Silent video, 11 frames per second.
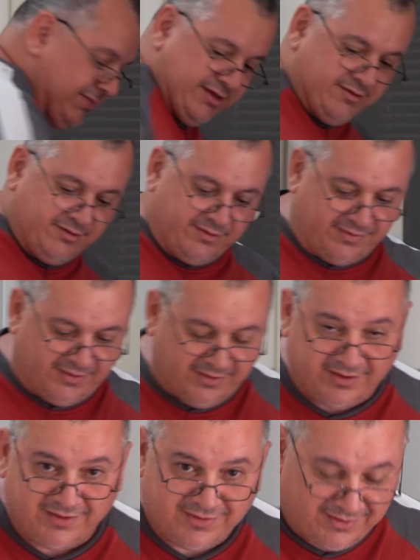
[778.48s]
because
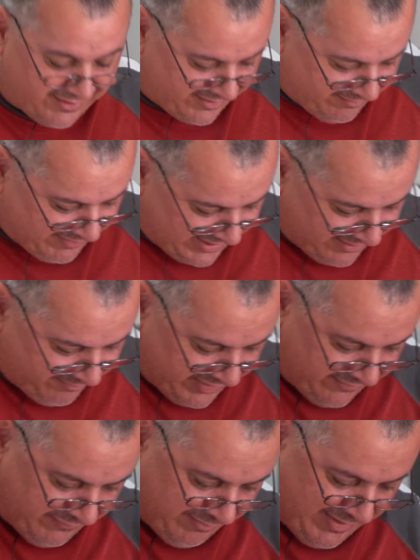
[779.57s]
I can make a bit
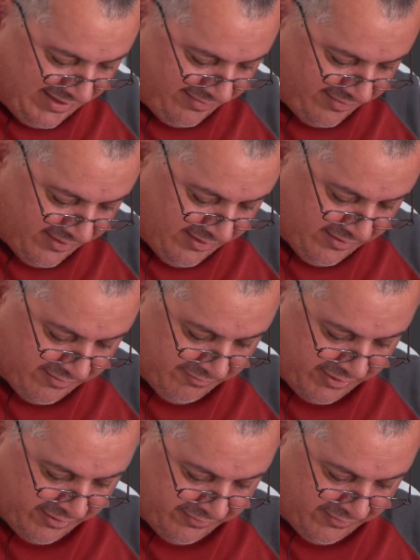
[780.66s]
of a mess. So
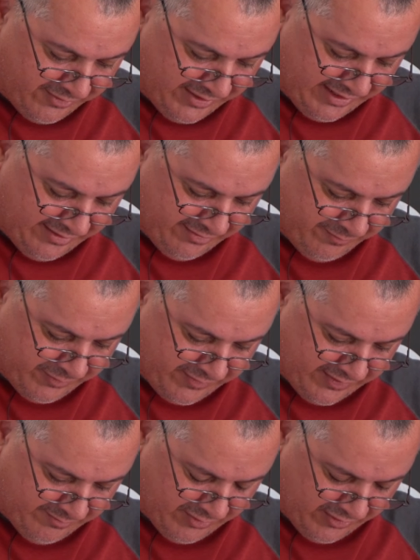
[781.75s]
what I'll do now is put
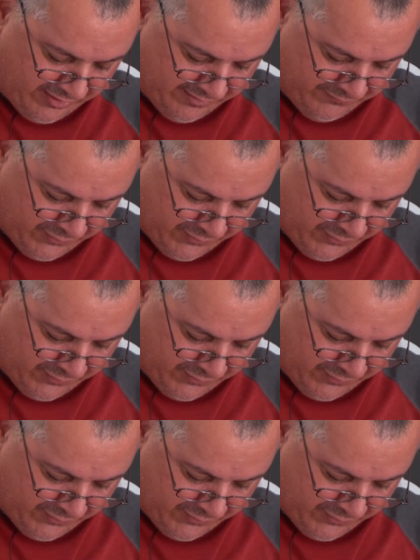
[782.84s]
some olive